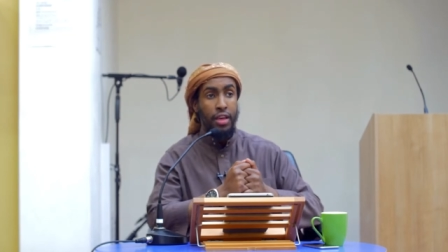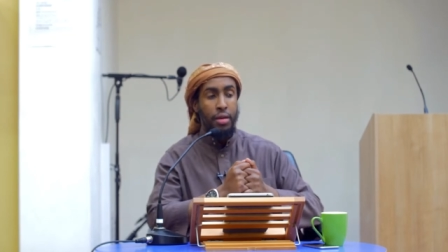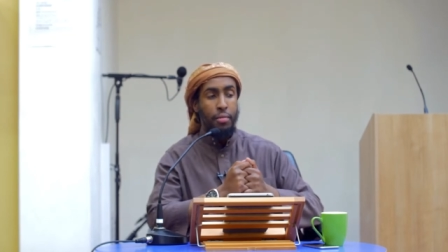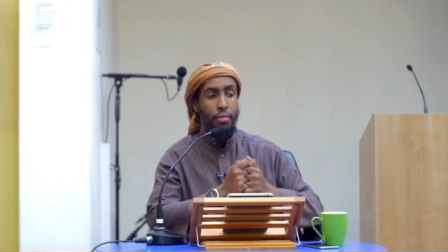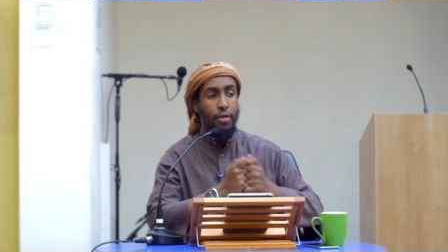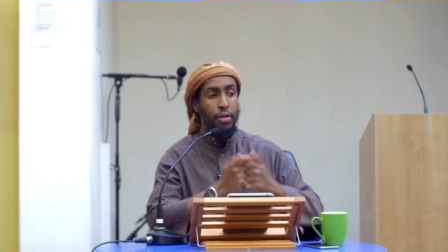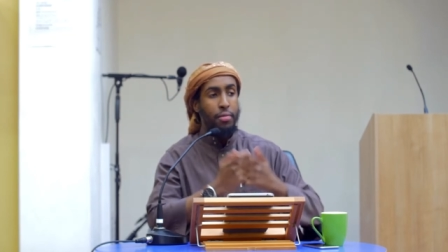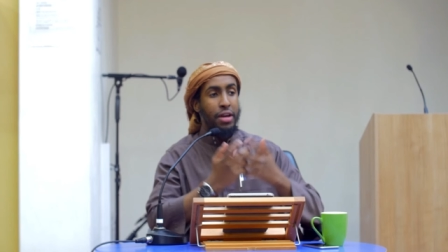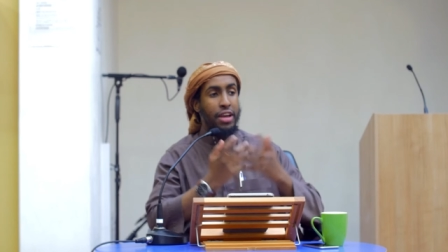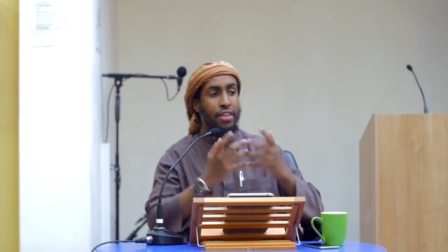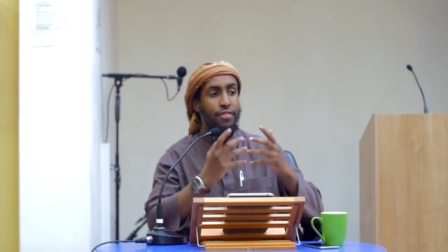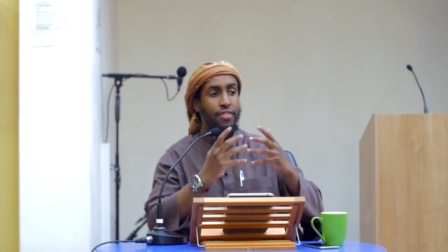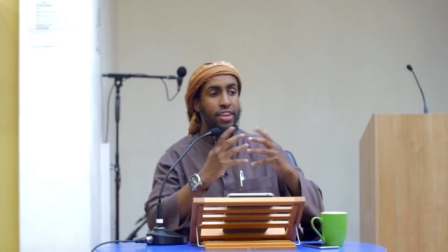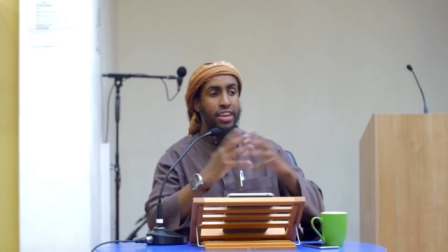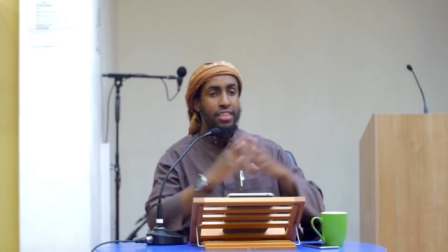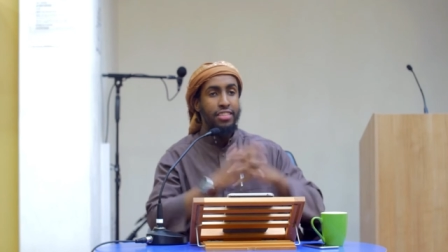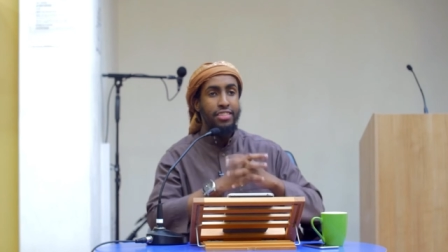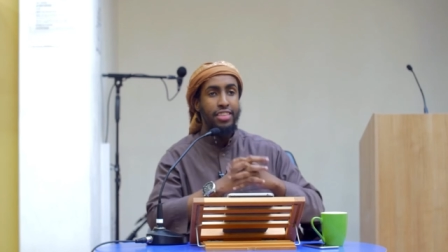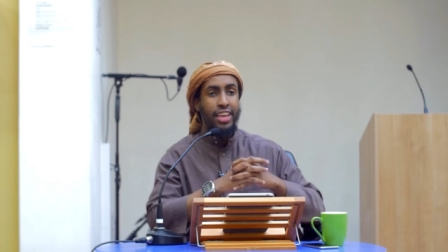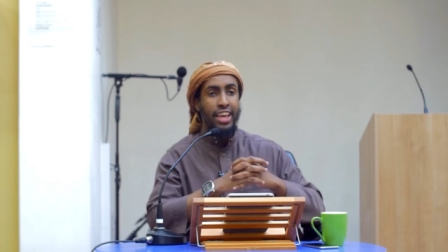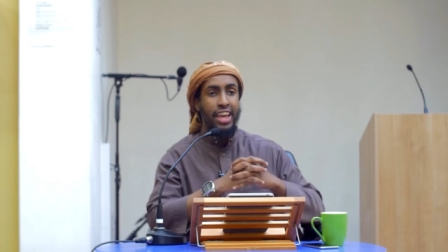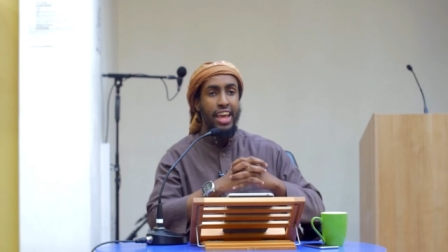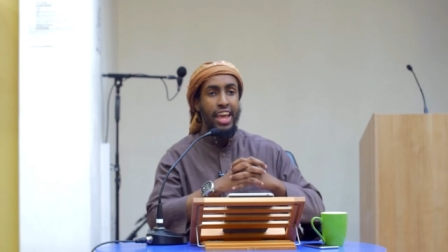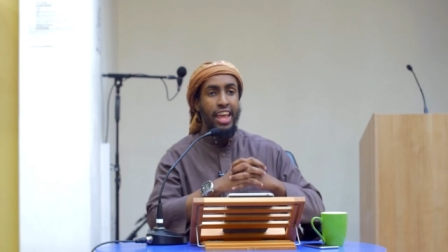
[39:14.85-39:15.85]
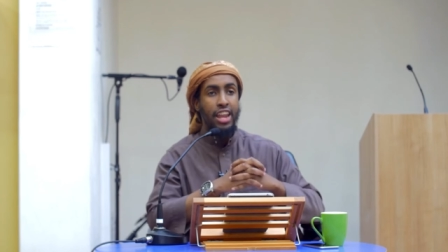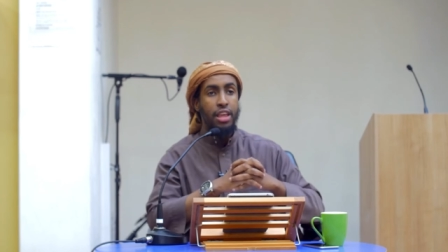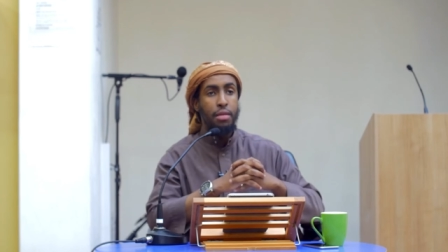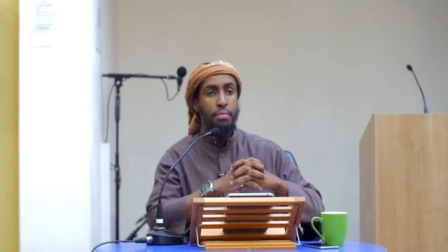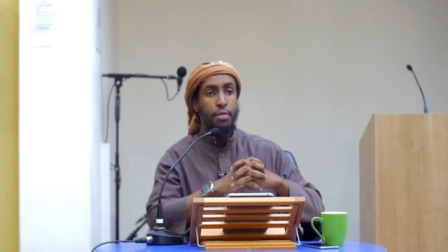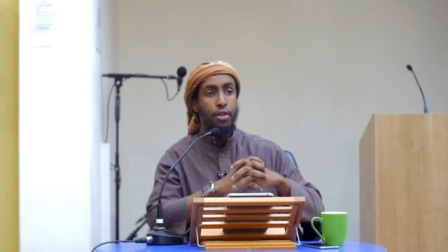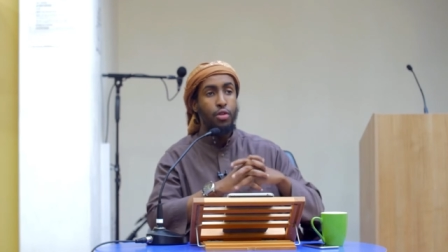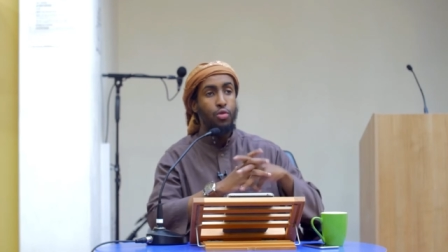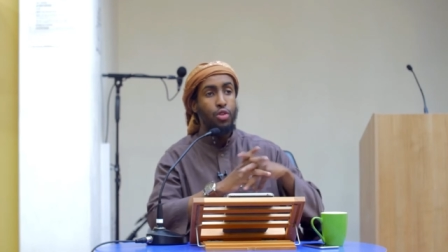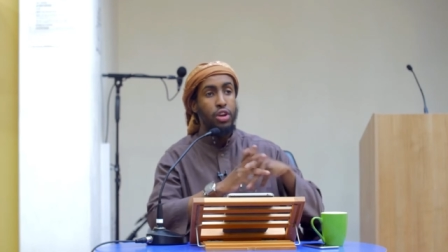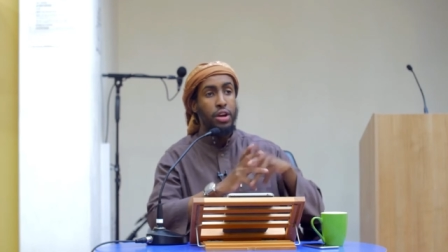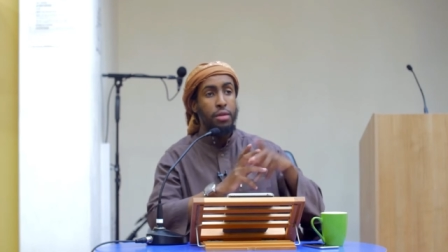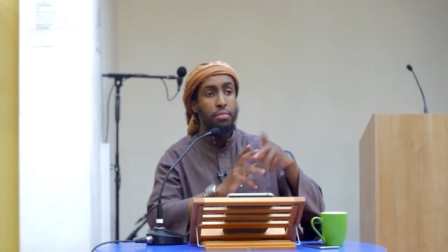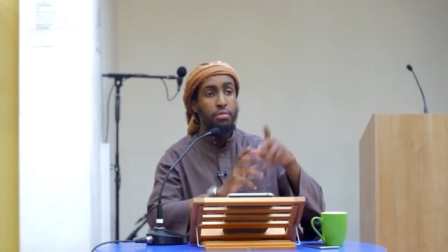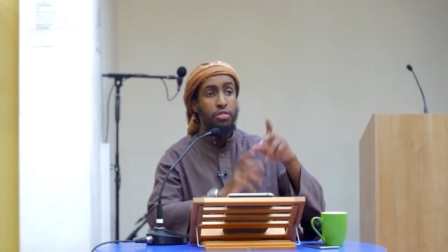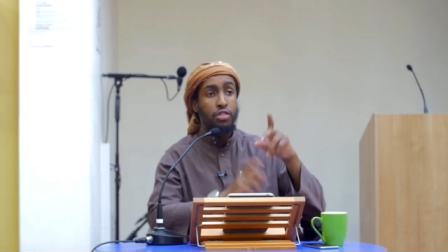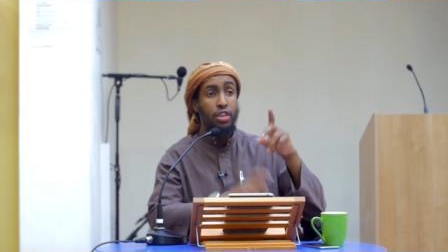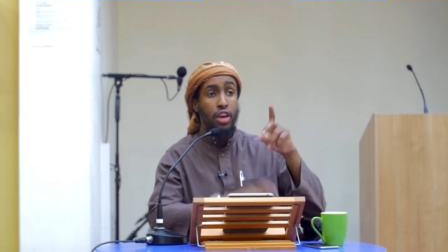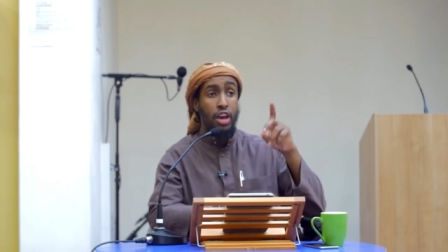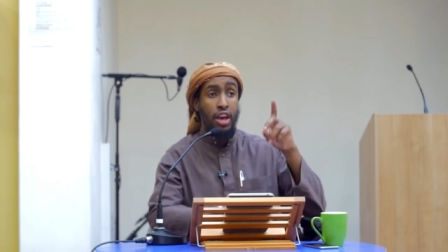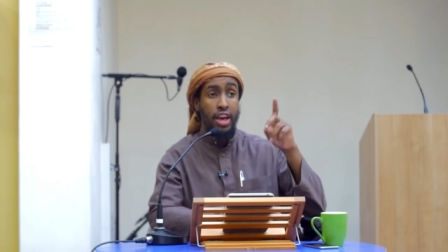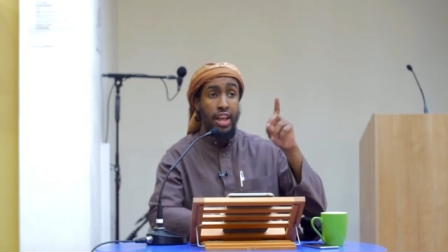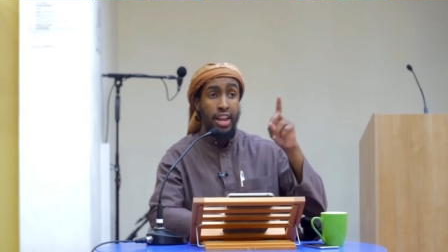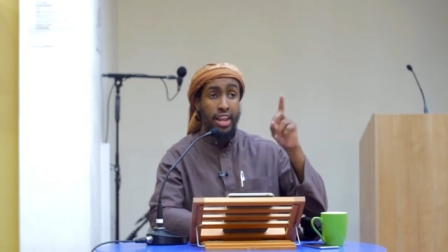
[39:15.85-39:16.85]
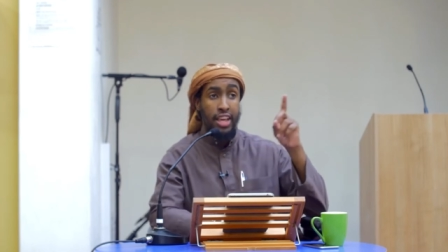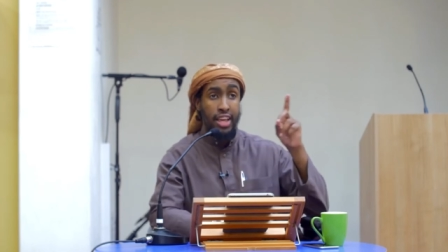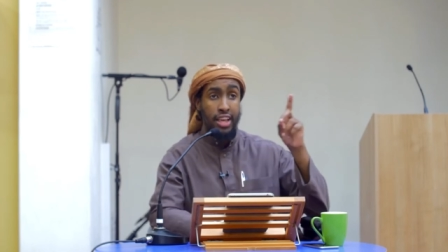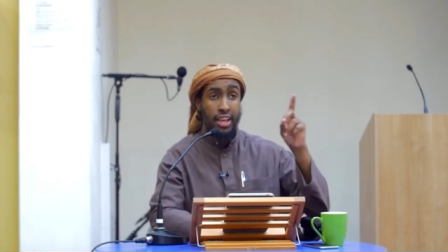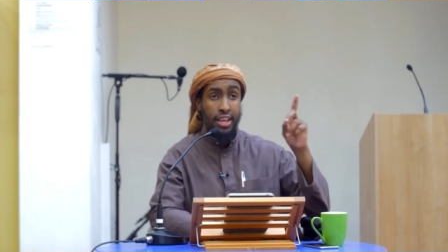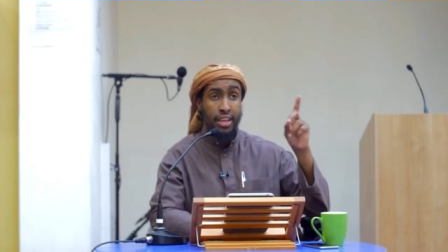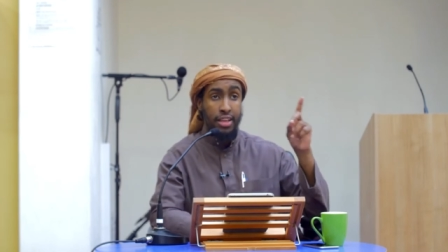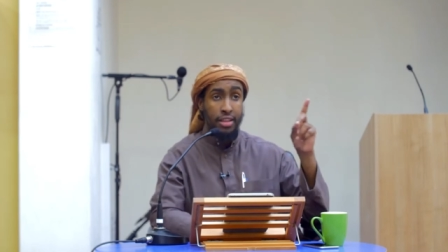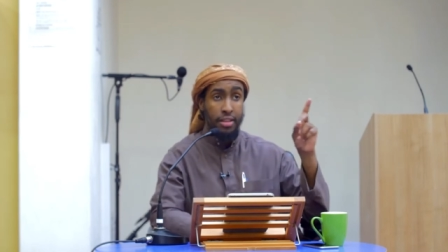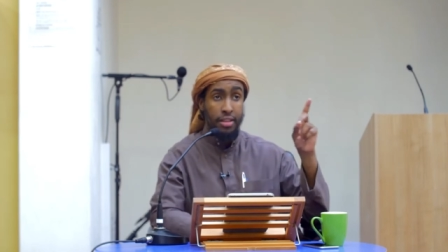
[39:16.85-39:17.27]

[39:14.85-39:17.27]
What about if I say anybody who comes early,